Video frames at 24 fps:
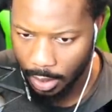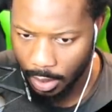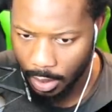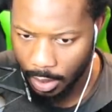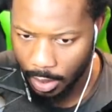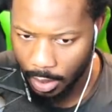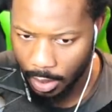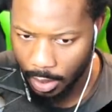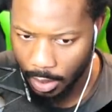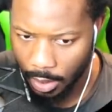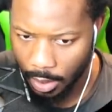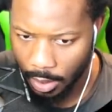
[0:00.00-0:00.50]

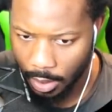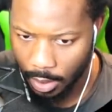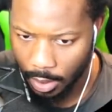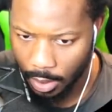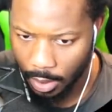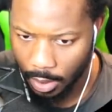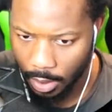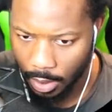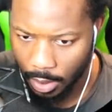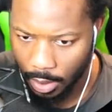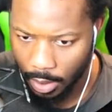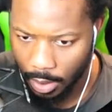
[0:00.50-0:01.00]

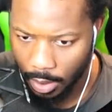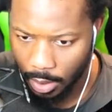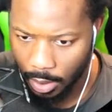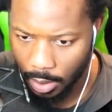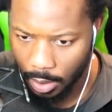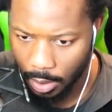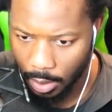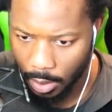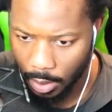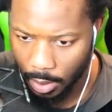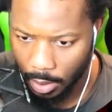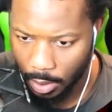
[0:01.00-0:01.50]

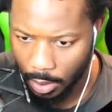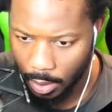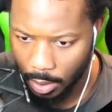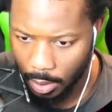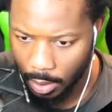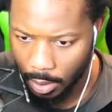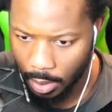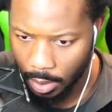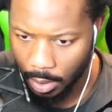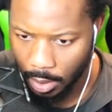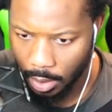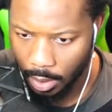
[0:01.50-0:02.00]

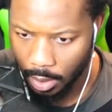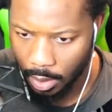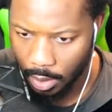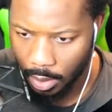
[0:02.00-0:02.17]
No one is speaking in this clip.